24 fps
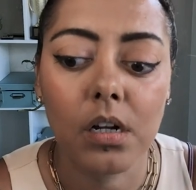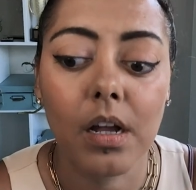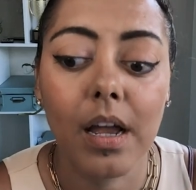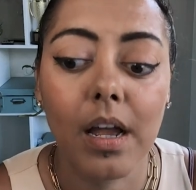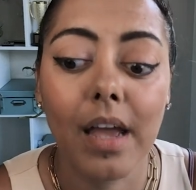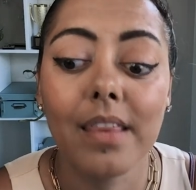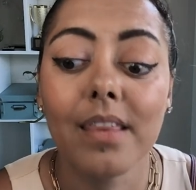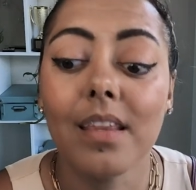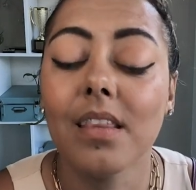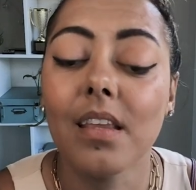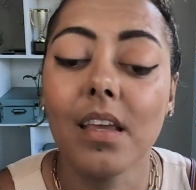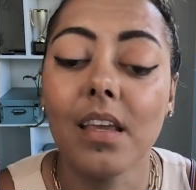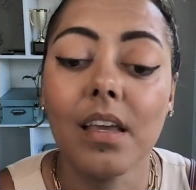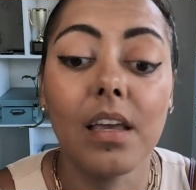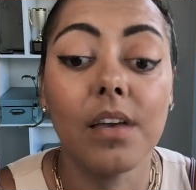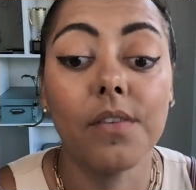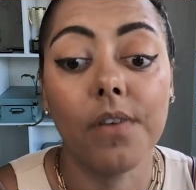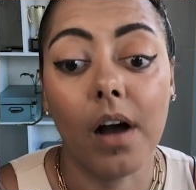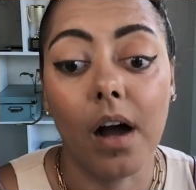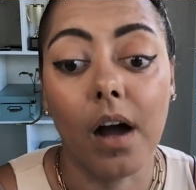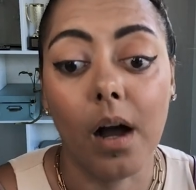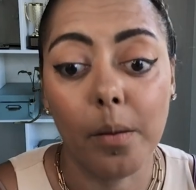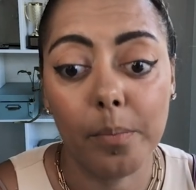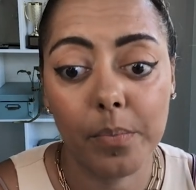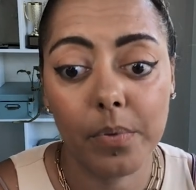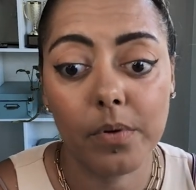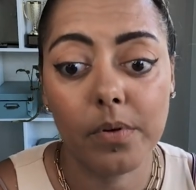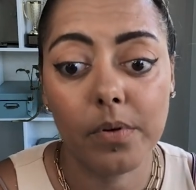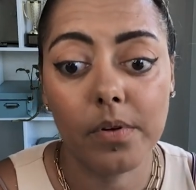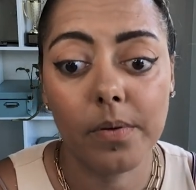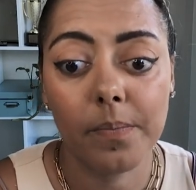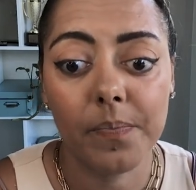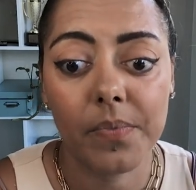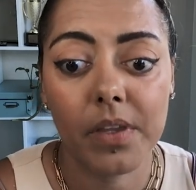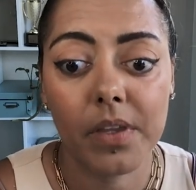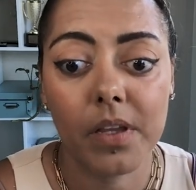And then they give up
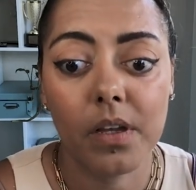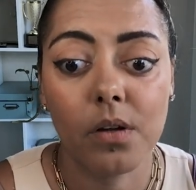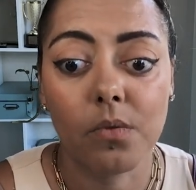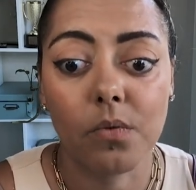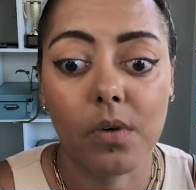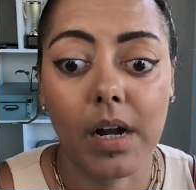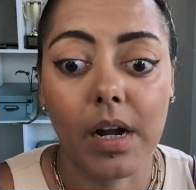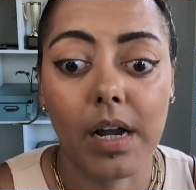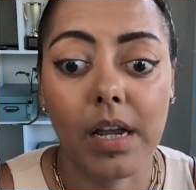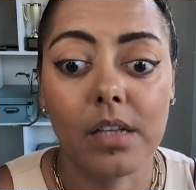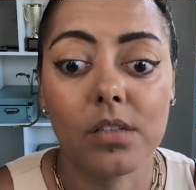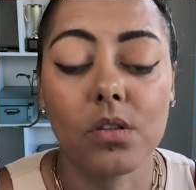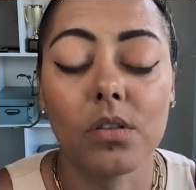right?